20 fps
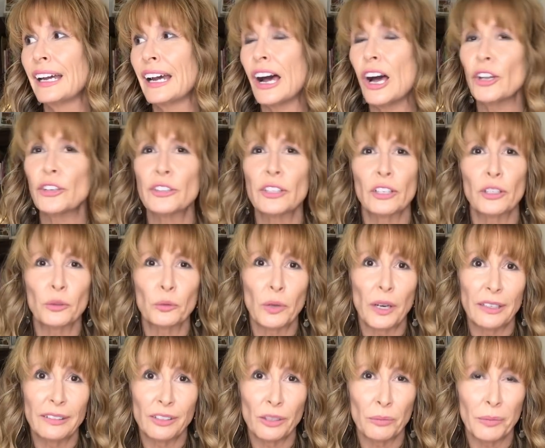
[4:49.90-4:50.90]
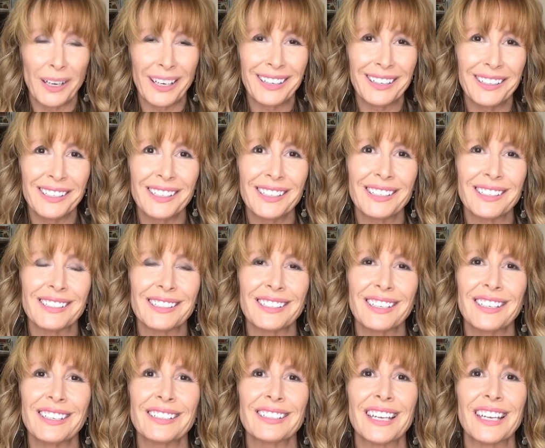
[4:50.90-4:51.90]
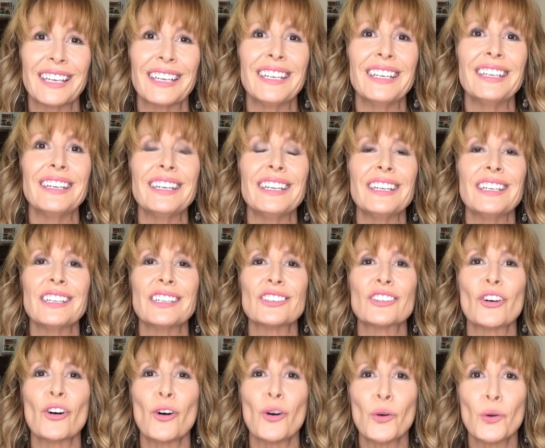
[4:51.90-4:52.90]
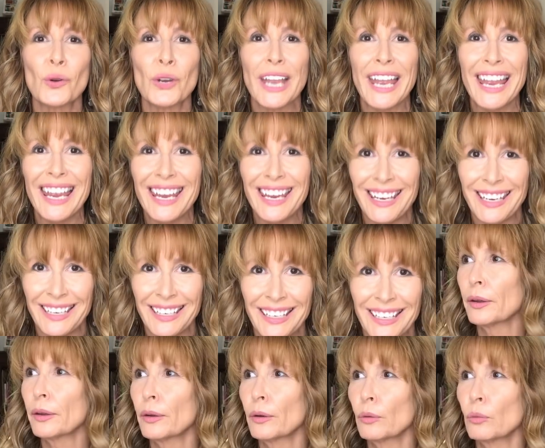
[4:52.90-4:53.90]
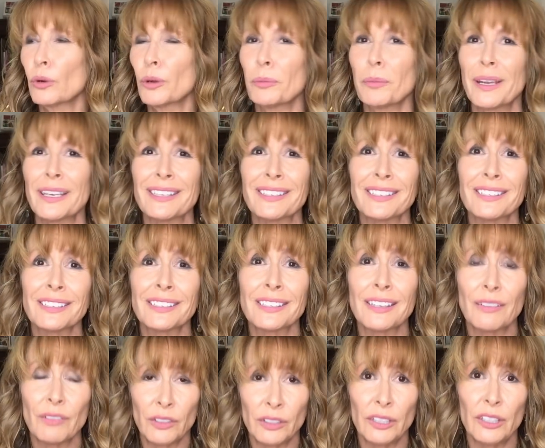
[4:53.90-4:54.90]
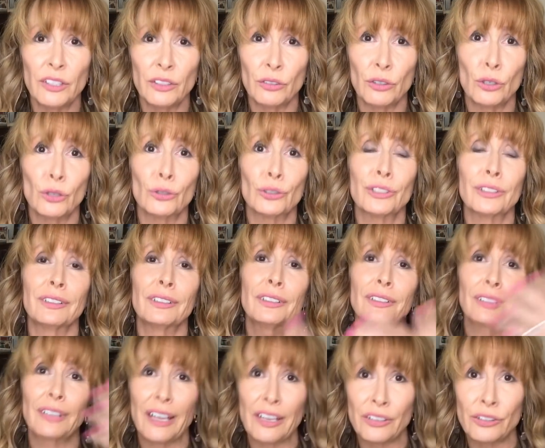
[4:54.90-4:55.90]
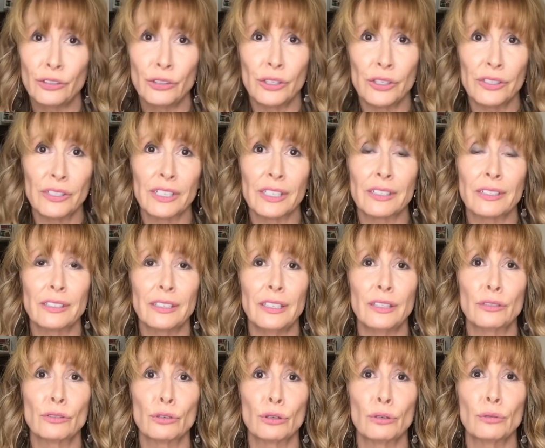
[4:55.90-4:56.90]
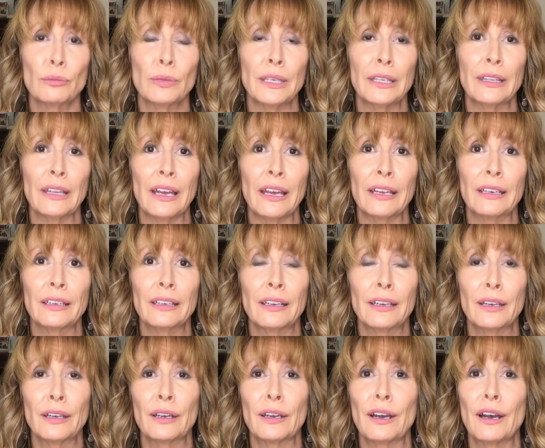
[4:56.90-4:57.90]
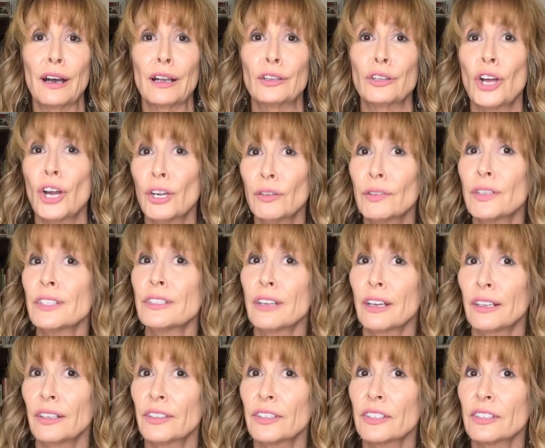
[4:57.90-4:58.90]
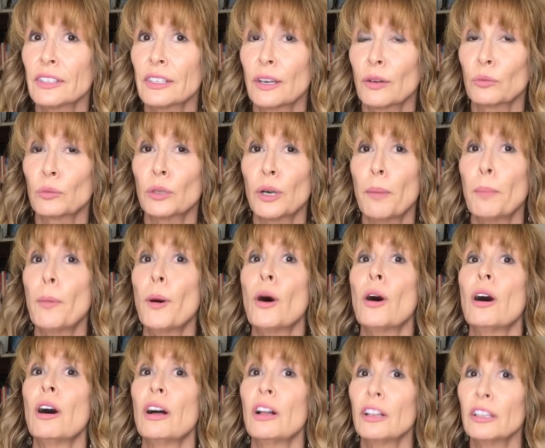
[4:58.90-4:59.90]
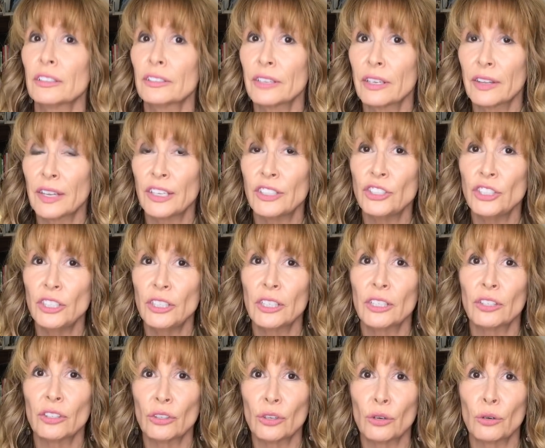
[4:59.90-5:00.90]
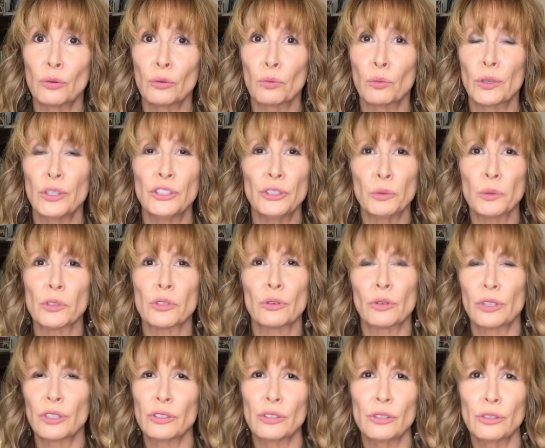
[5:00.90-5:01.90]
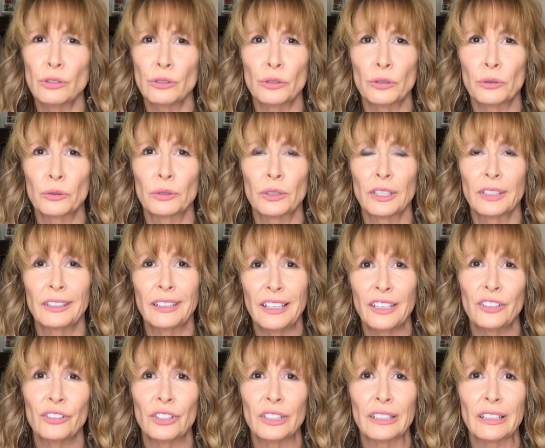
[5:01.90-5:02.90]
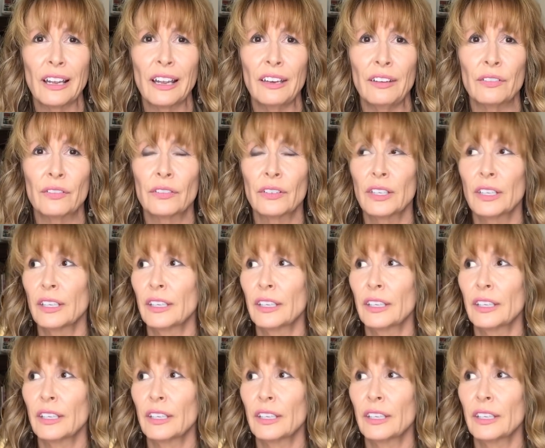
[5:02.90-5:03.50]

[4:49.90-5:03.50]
I'll tell you what I tell my kids is that it is okay. When my 17-year-old last year at 16 told me that a lot of adults were appalled that she didn't know what she was going to do later in life,